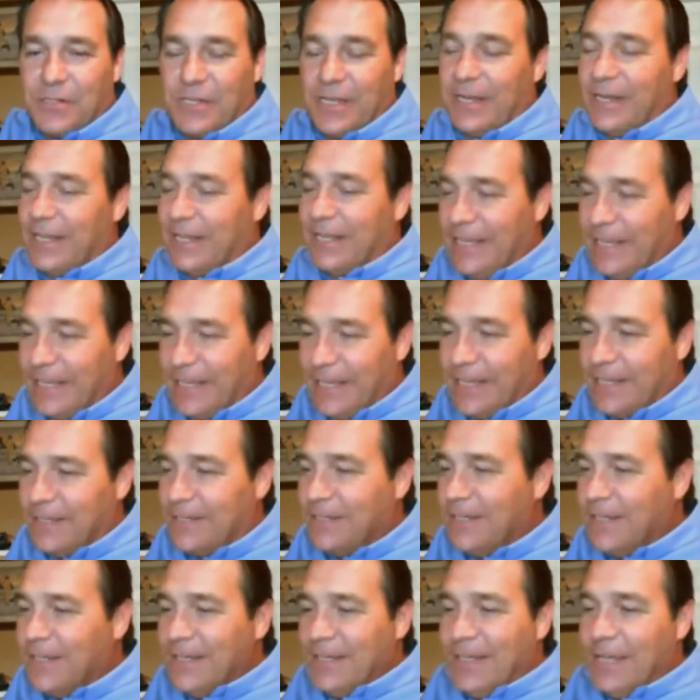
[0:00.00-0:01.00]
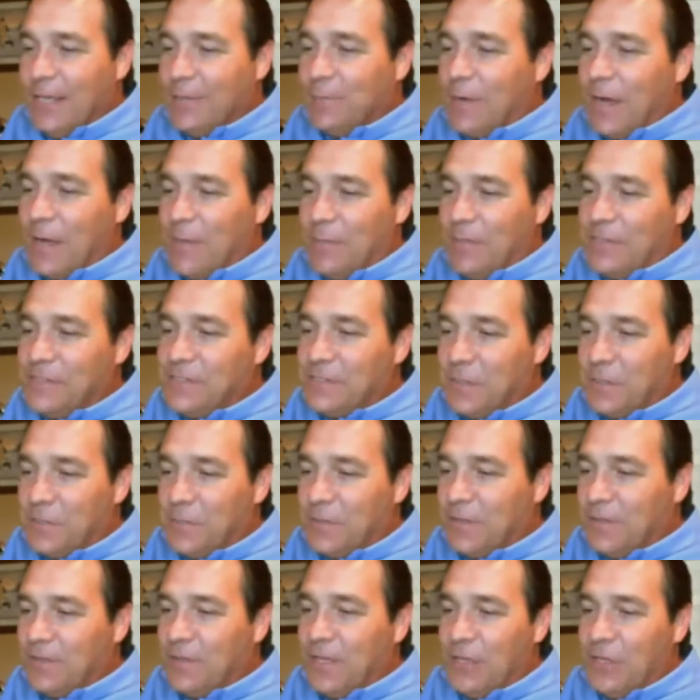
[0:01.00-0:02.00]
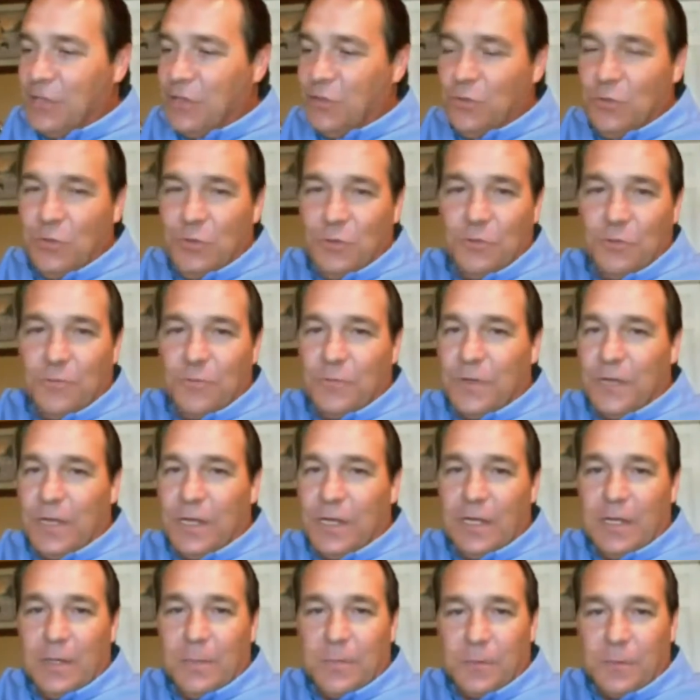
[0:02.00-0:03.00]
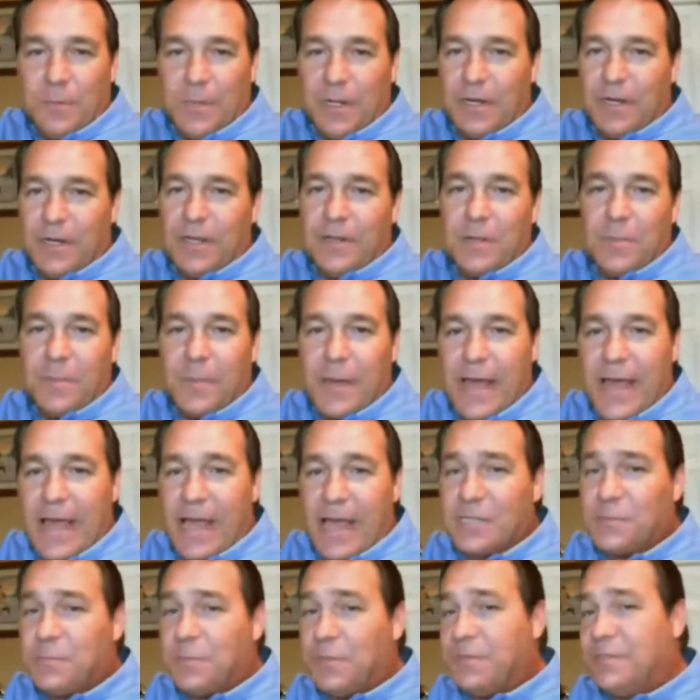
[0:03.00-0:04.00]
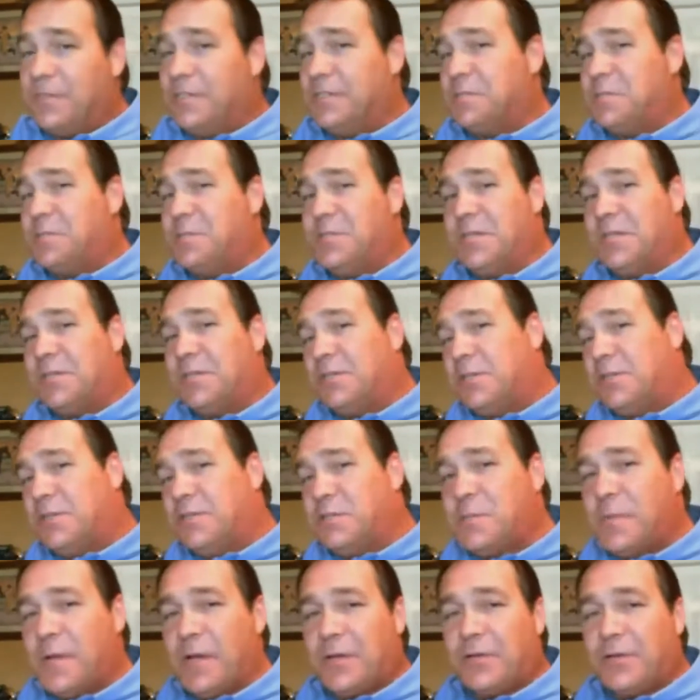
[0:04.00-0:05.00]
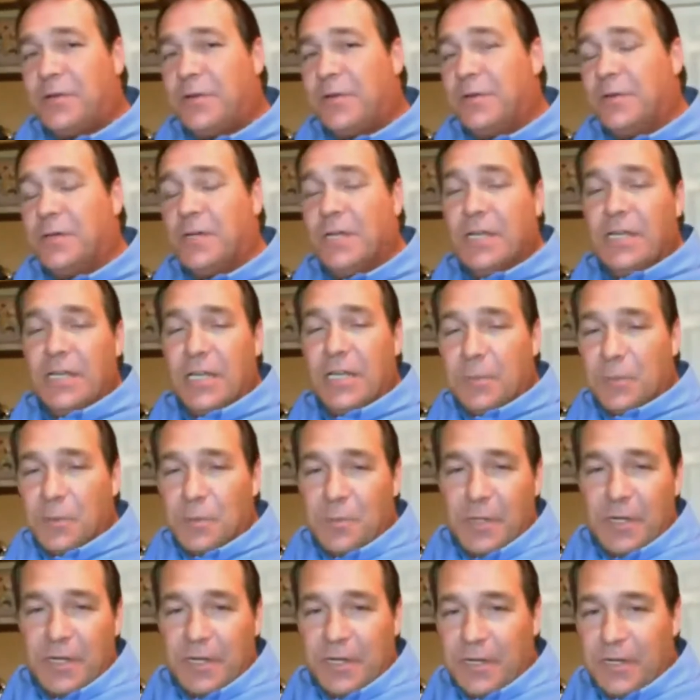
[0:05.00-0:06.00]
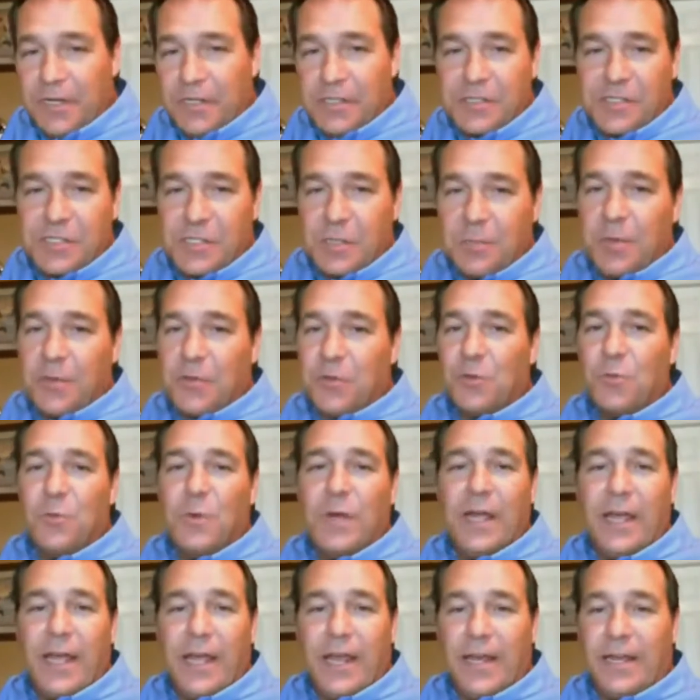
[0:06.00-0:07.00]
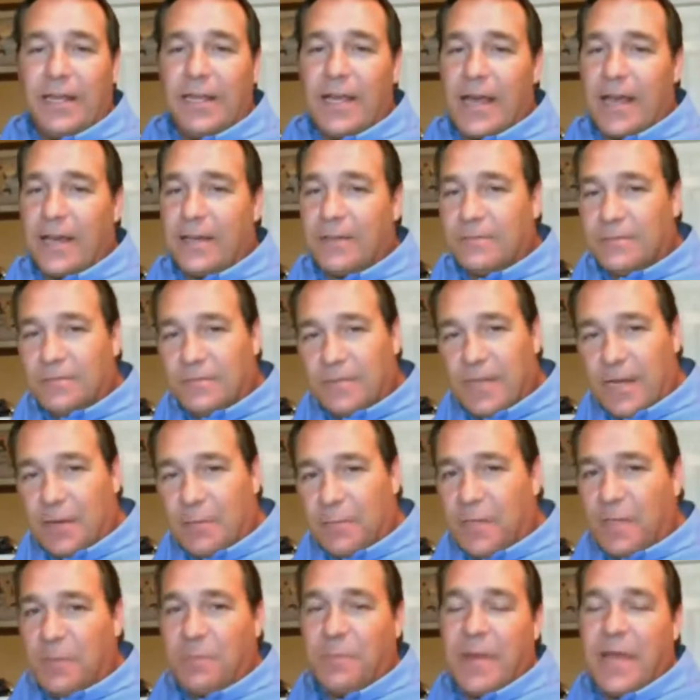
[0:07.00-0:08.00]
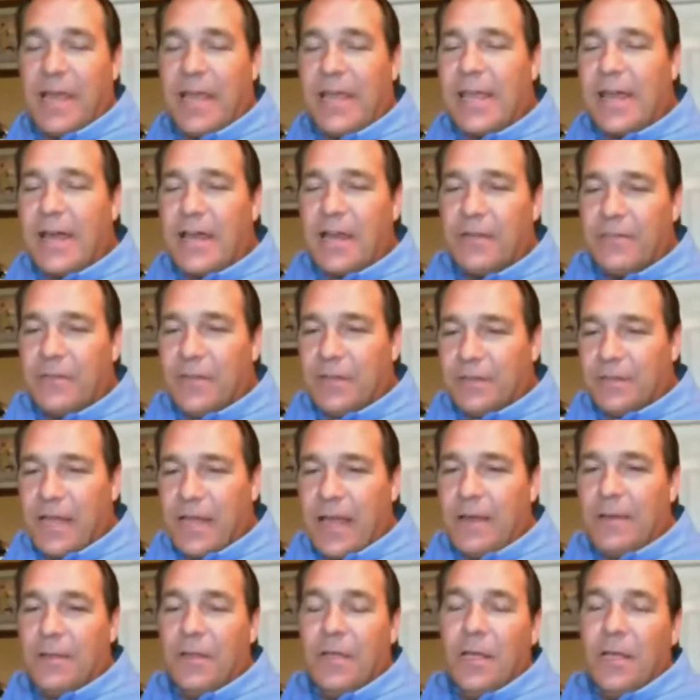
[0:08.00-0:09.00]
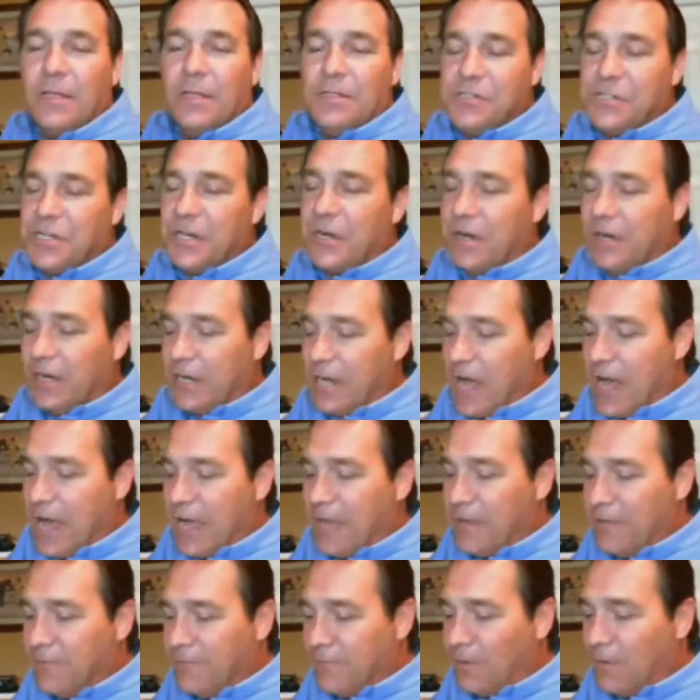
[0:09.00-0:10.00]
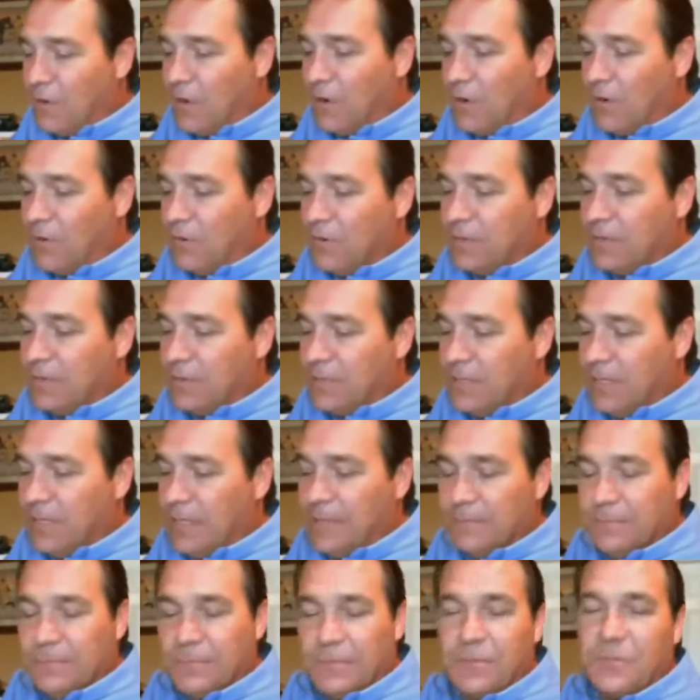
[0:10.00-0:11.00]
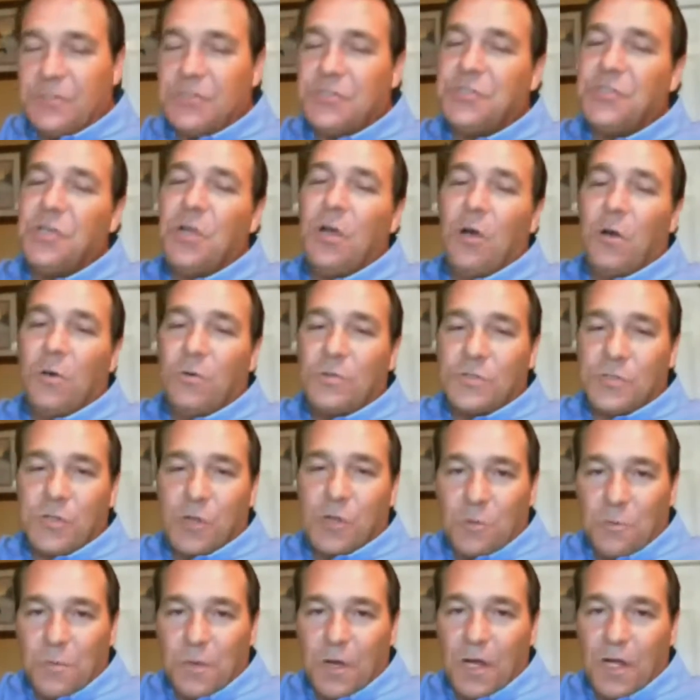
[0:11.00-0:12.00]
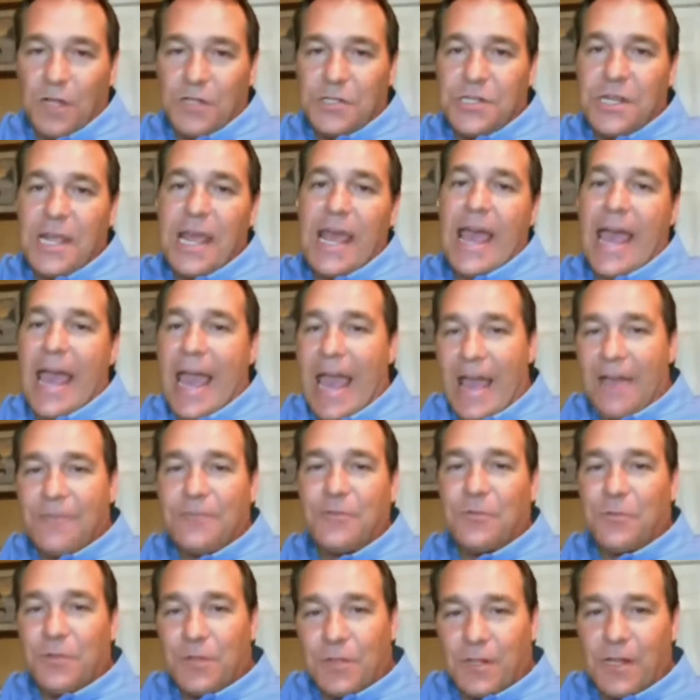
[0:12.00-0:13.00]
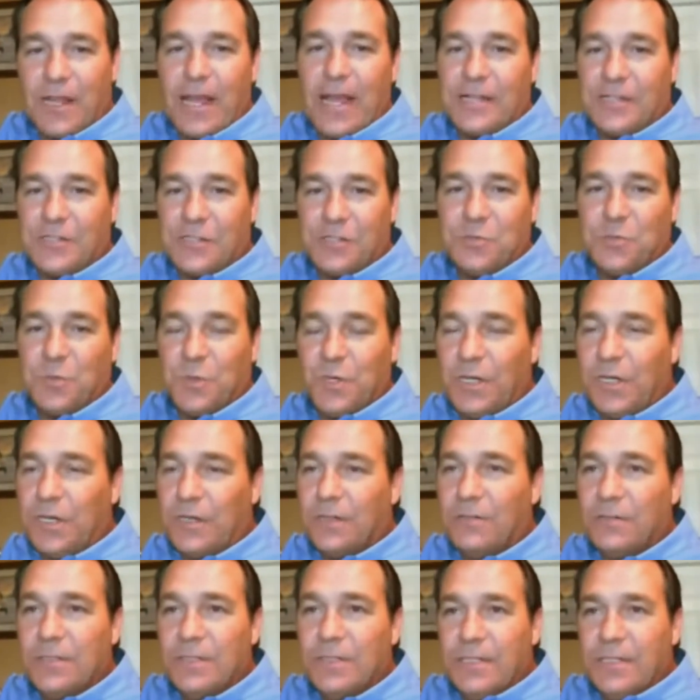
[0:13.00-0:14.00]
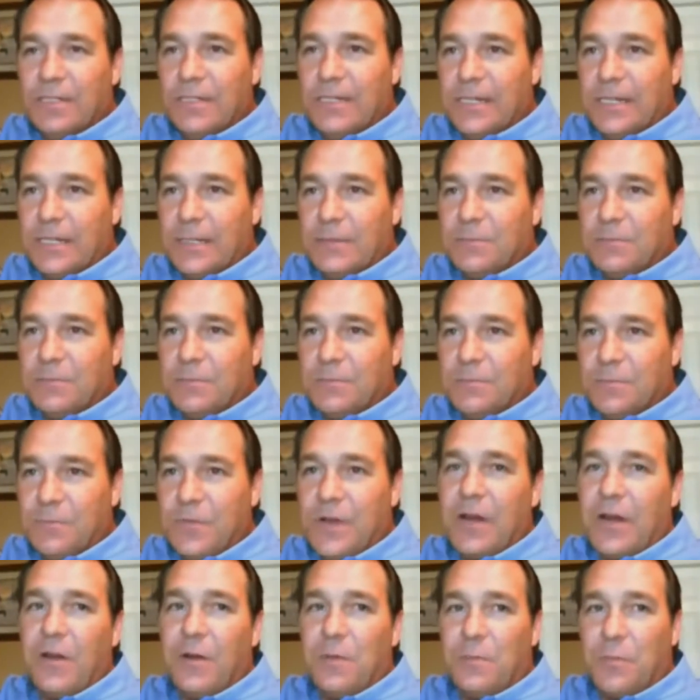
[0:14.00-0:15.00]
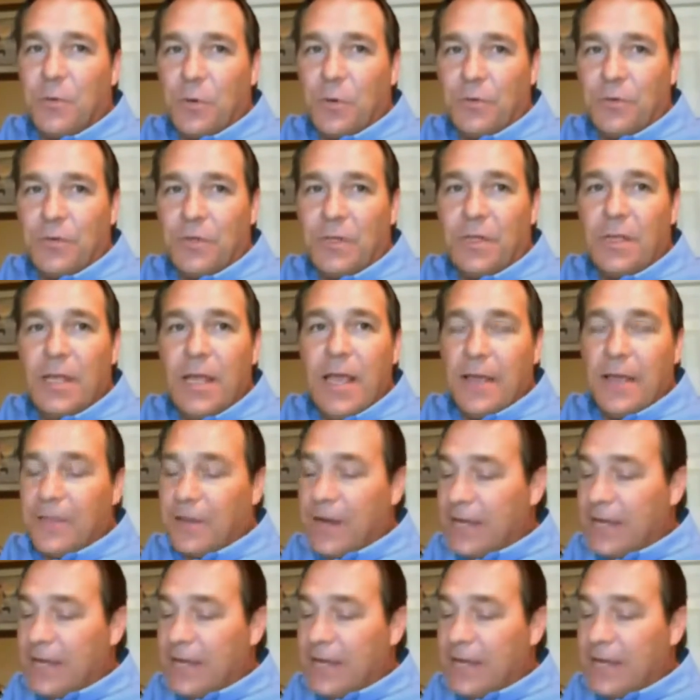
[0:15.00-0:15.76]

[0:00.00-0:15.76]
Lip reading: And again, it might be something that you've implemented in the past, but this particular inspector implemented it in some other way and got a big bang out of it. And Sherry and I have learned so much after the class as well. Very important. And